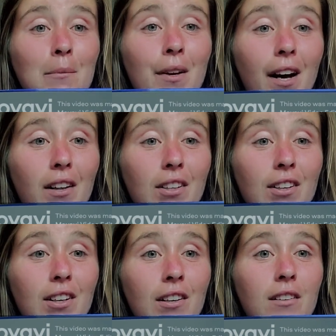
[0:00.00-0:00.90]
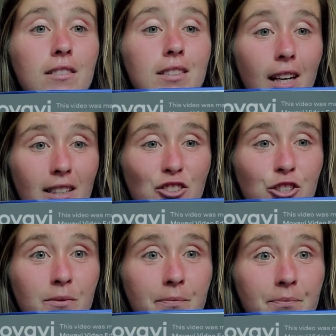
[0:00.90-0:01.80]
color touch.
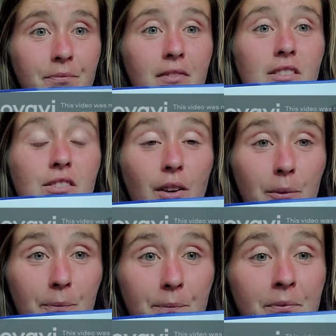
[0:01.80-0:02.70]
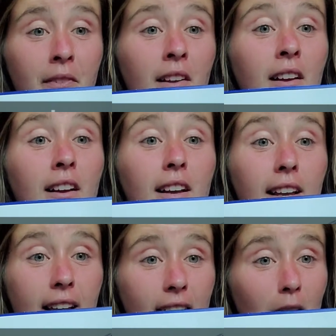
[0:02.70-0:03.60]
So,
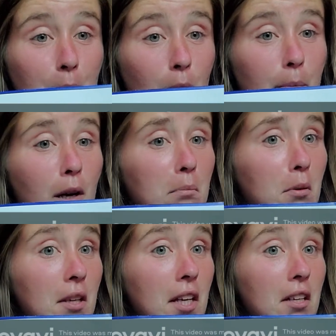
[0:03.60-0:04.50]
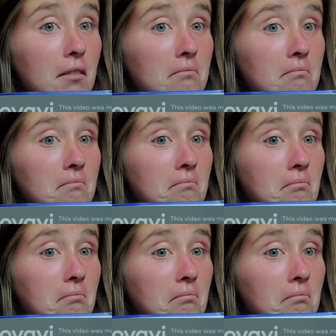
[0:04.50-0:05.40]
can I put purple here?
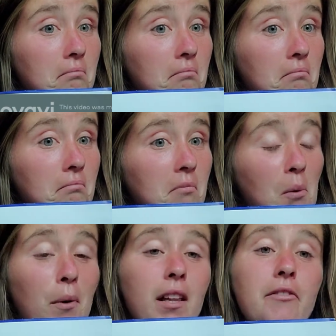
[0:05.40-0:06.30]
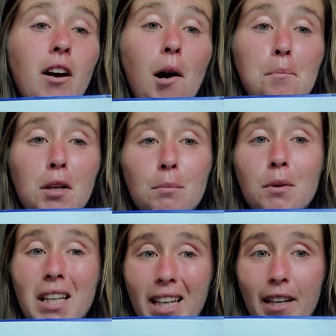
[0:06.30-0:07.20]
Well, I've got purple
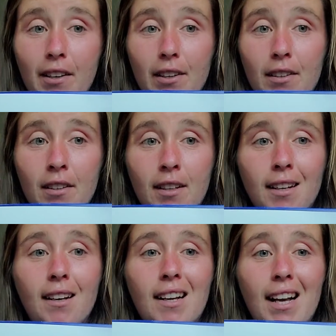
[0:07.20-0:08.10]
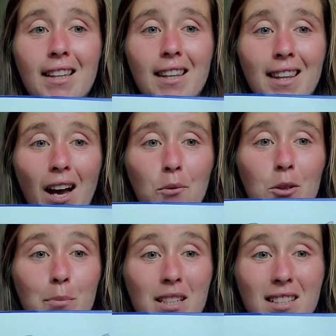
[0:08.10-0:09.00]
here, and that would
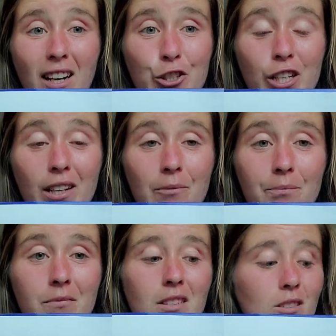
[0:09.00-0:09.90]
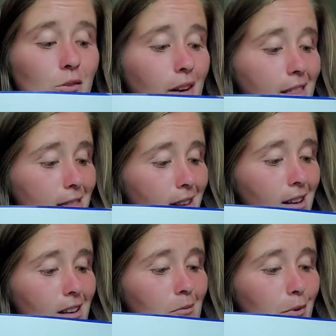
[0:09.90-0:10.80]
be touching. So I think
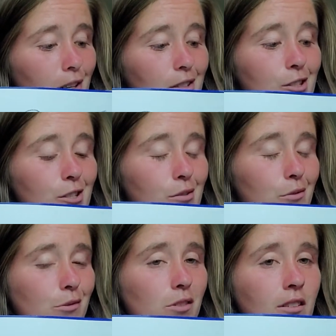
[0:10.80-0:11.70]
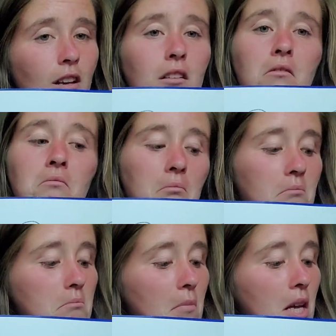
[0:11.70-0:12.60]
I'm going to choose
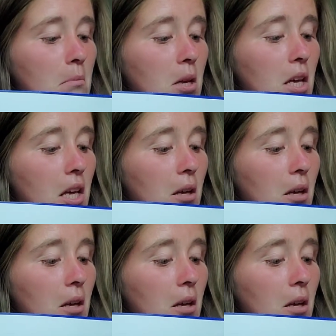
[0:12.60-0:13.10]
maybe